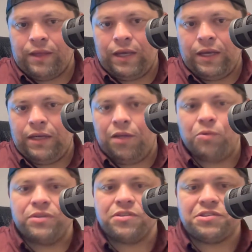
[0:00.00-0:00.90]
and he
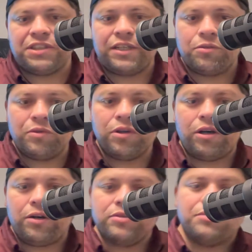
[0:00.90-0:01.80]
runs a channel
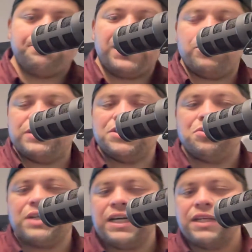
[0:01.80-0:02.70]
called Parents
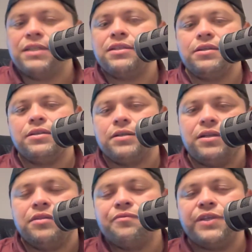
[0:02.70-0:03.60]
United
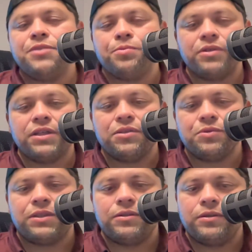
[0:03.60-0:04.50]
on Facebook as
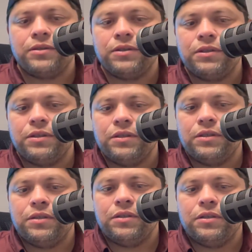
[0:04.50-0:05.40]
well.
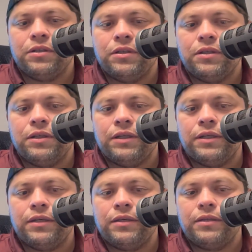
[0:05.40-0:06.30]

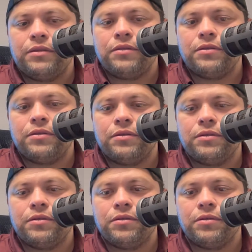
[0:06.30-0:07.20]
And
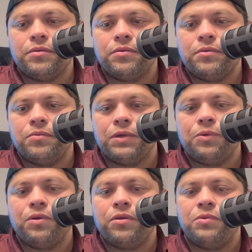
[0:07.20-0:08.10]

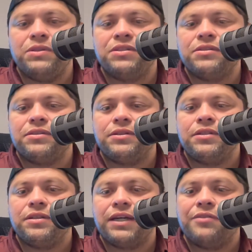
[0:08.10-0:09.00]
we just did
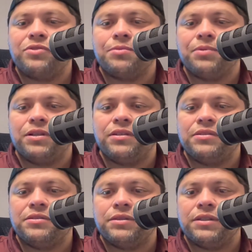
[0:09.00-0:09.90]
a live stream on
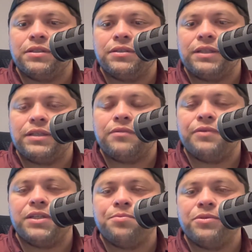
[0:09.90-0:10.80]
his
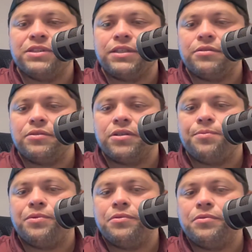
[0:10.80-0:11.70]
Facebook channel a
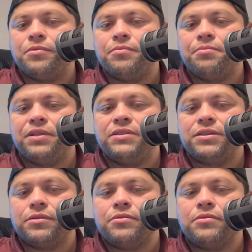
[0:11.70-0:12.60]
couple minutes
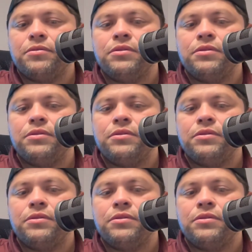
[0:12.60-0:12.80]
ago,